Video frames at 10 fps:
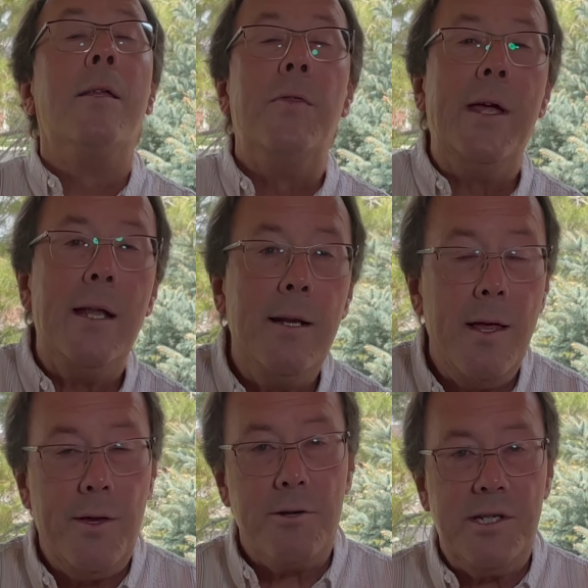Then
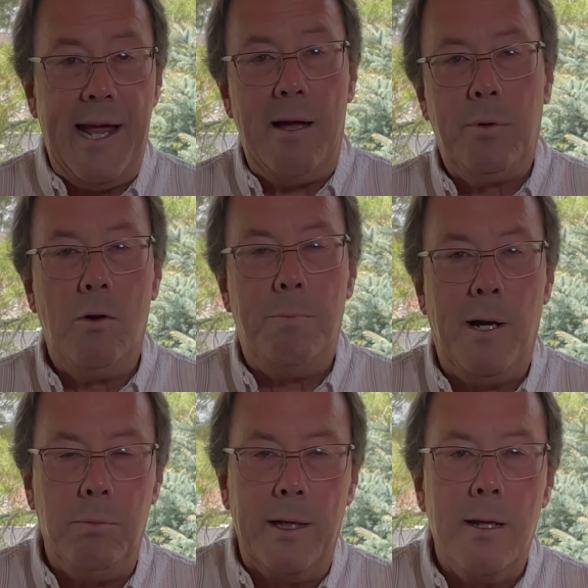there's Tableau
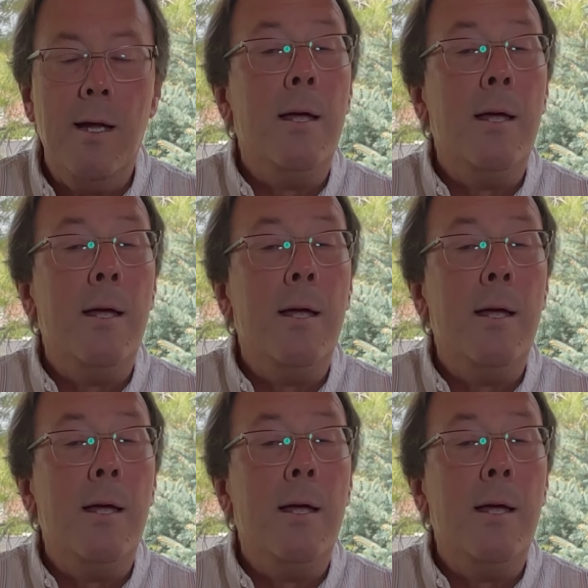Public.